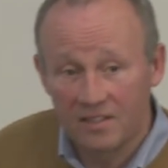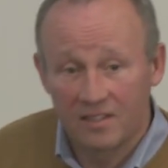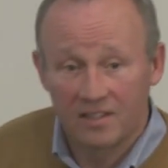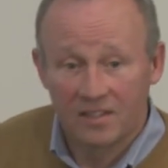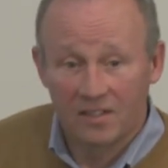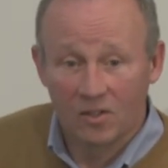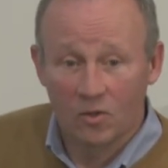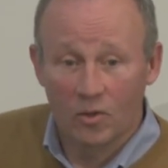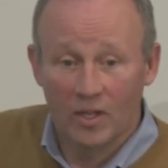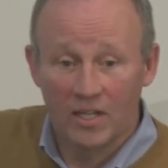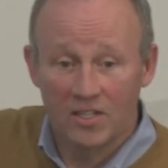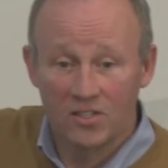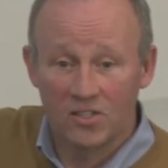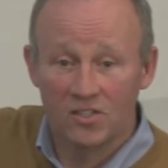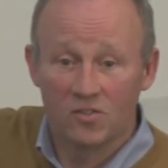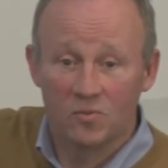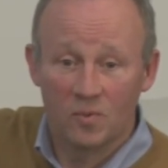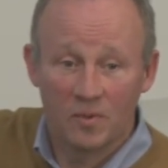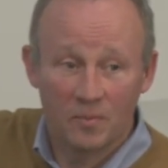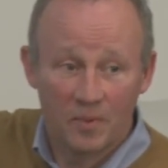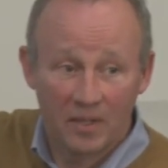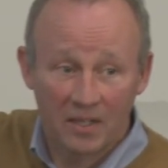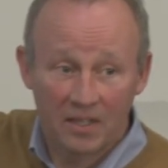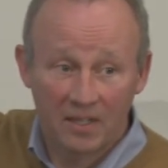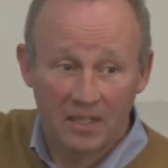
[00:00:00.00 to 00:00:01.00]
Questions we
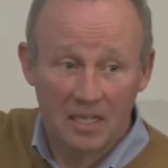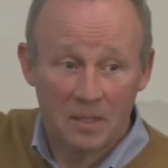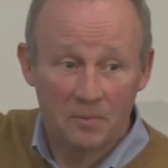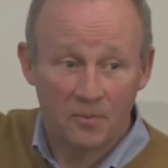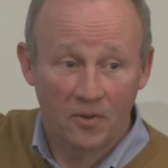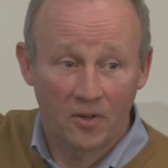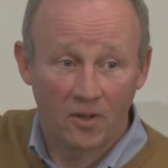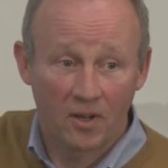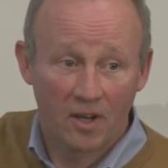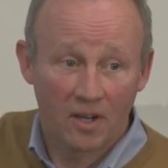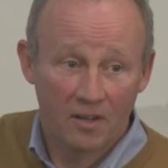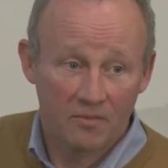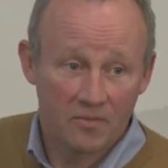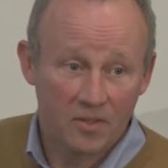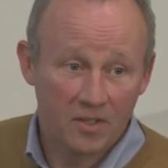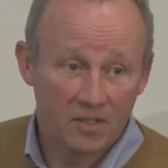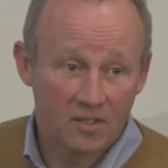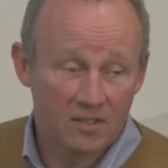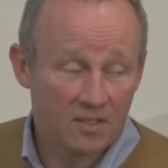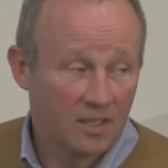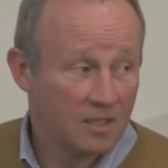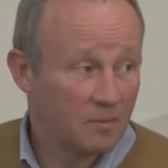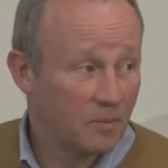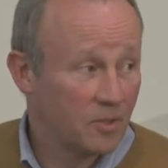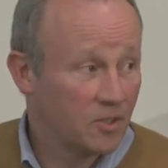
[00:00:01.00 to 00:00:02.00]
better keep for coffee because
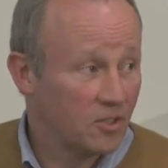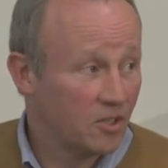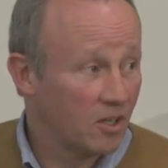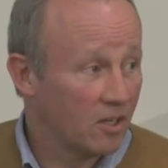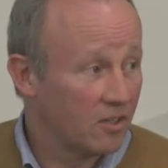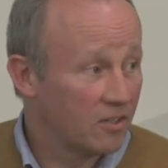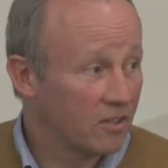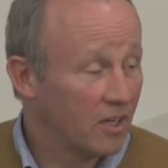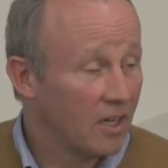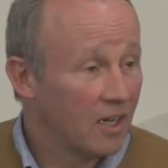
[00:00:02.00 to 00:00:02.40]
I'll be shot.